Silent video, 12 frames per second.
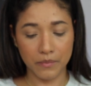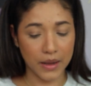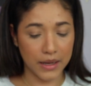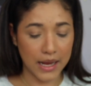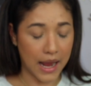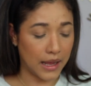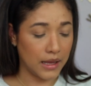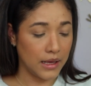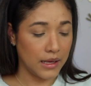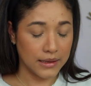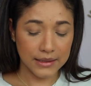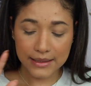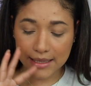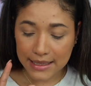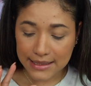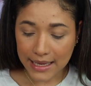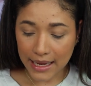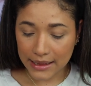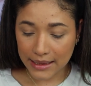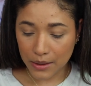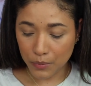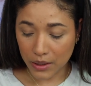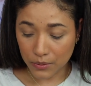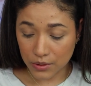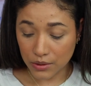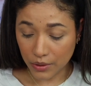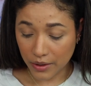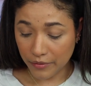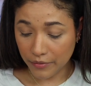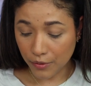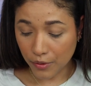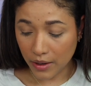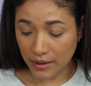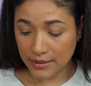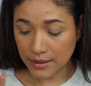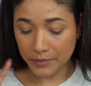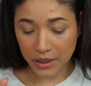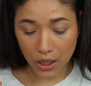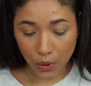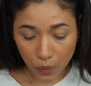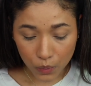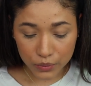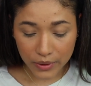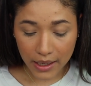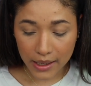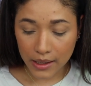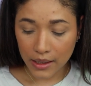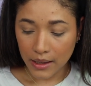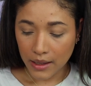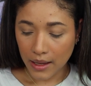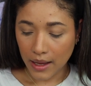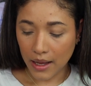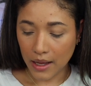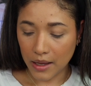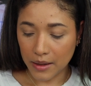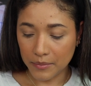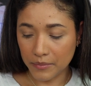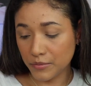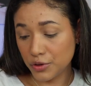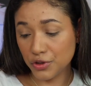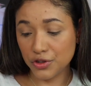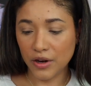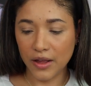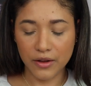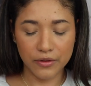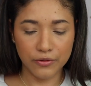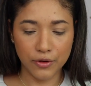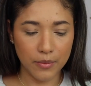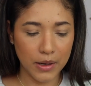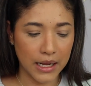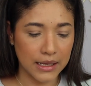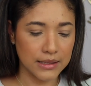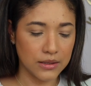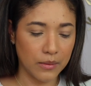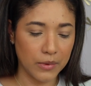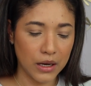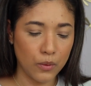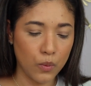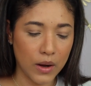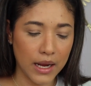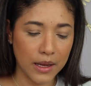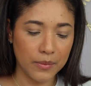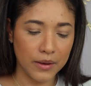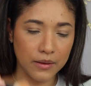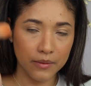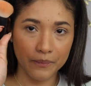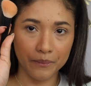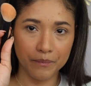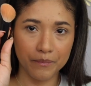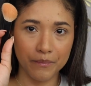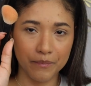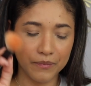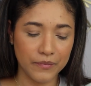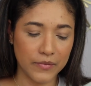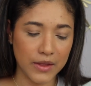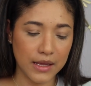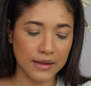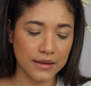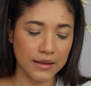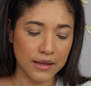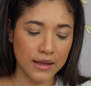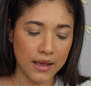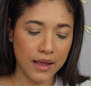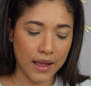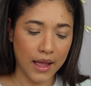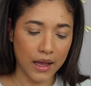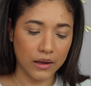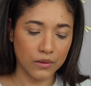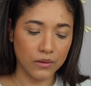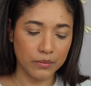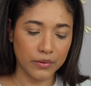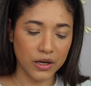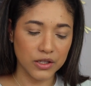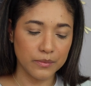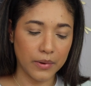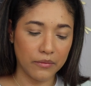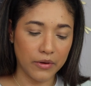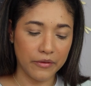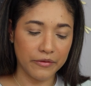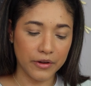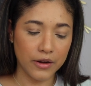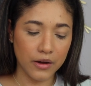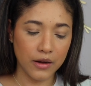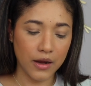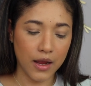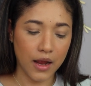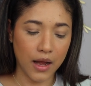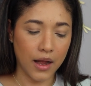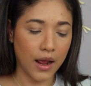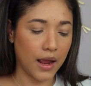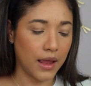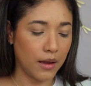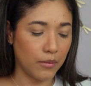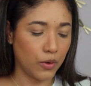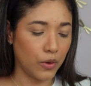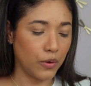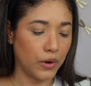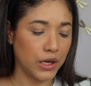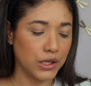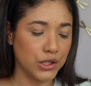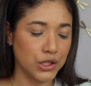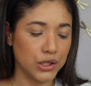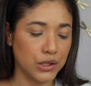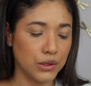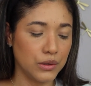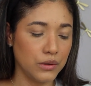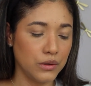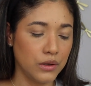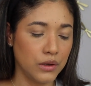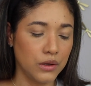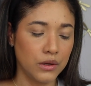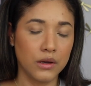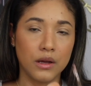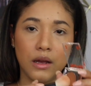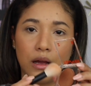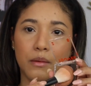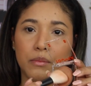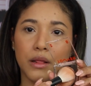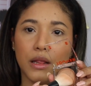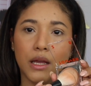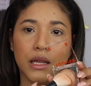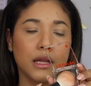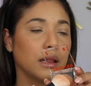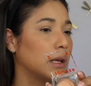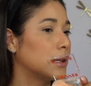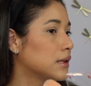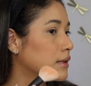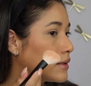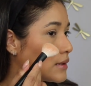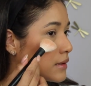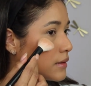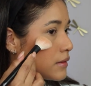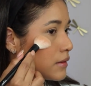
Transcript: But yeah, this is exactly what I was looking for, something golden to try their formula. So I'm gonna wipe this angle brush by Refer, and I am going to apply it like this.